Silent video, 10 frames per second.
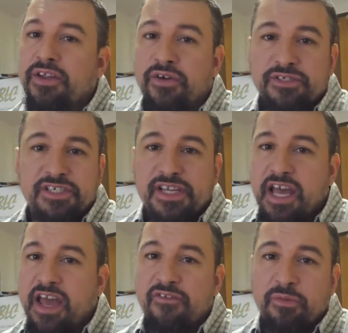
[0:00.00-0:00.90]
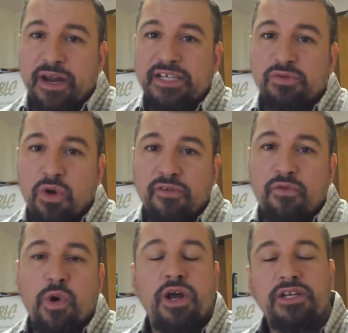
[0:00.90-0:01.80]
Don't just take everybody's word
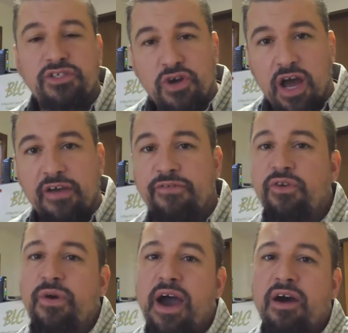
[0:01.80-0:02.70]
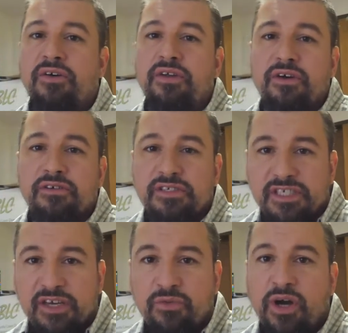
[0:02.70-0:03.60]
for it. Try a few out
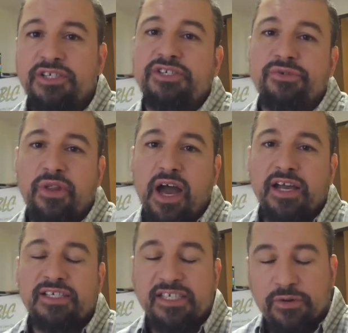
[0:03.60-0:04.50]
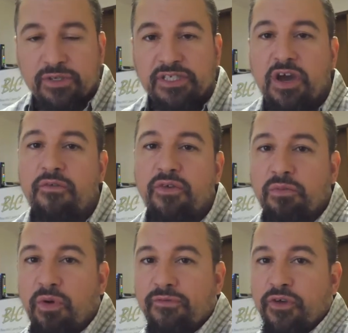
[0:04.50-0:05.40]
see what you like, see what's
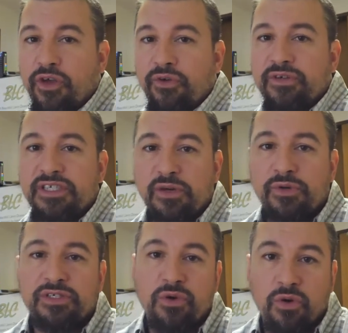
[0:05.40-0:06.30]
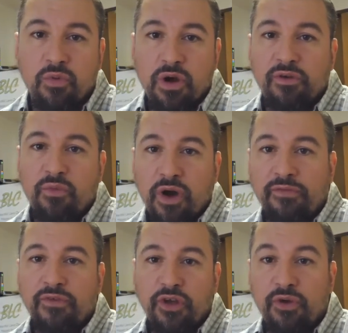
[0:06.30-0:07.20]
comfortable for you, and see what's going to work
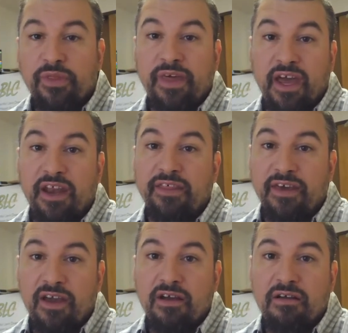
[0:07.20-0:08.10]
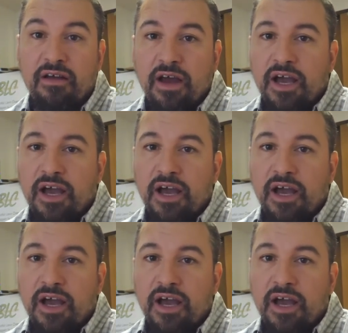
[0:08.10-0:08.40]
well for you at the end of the year.